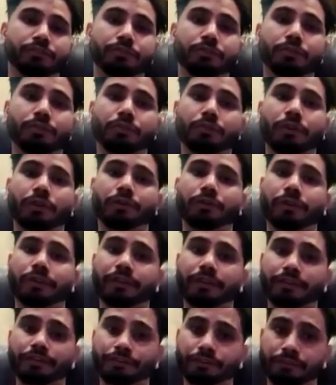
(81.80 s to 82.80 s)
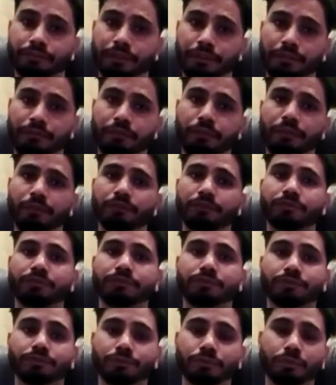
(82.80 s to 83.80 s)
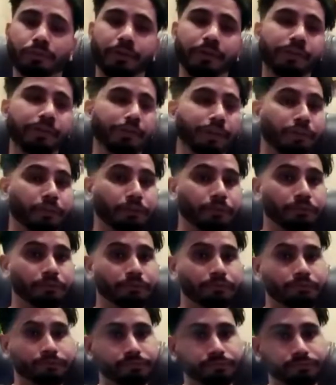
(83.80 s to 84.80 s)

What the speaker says: So I am very thankful. So very thank you.